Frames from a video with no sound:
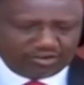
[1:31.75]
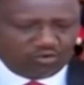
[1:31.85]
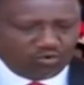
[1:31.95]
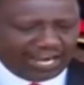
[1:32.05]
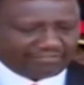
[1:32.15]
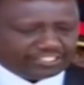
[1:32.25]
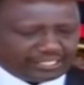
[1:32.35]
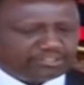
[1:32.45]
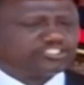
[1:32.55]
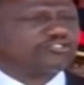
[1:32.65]
who have
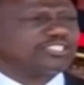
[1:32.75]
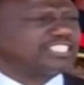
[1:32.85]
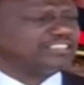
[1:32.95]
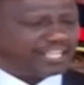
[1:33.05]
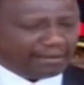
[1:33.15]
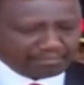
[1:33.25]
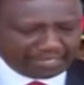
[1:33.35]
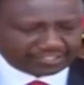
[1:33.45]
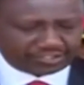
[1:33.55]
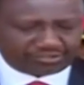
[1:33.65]
demonstrated their
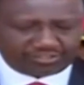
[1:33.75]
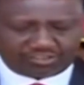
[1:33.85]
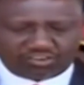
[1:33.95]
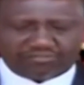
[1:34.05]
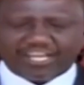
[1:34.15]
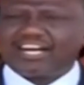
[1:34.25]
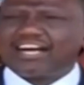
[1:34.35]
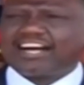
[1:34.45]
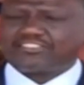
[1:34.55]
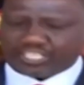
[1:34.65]
mettle over
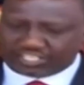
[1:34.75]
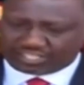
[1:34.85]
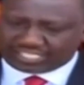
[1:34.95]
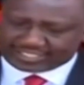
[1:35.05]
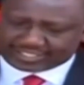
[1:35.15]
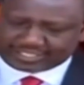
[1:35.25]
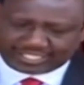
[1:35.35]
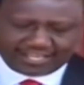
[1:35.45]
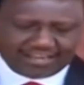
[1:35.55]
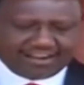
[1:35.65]
a rigorous
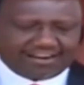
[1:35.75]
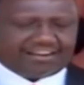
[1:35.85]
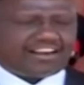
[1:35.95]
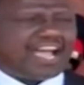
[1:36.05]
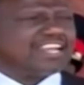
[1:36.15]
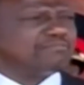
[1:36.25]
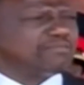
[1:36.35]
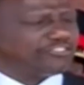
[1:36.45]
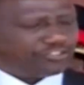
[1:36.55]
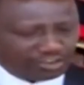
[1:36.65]

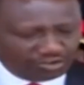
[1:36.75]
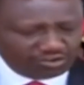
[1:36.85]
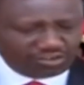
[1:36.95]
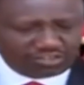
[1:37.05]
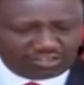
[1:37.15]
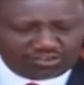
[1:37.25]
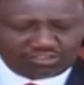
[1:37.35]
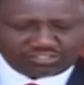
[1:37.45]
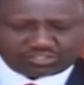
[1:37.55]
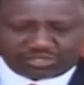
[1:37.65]

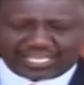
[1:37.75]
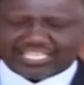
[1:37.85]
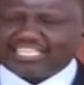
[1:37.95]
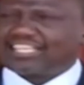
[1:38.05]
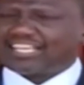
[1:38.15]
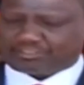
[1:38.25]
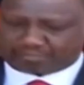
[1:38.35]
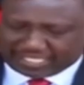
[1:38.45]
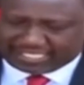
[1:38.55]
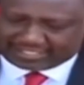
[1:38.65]
9-month-long training
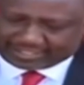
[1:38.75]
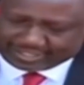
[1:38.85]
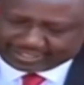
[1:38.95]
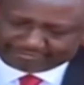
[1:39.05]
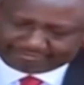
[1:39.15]
experience.